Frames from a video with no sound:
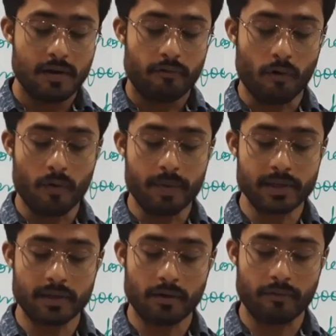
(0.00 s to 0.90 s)

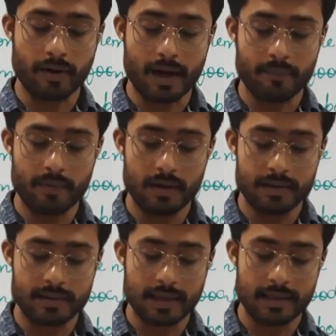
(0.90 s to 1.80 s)
Formation of red
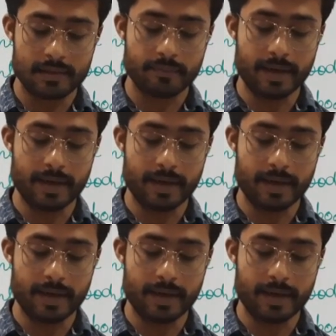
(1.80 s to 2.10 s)
blood cells,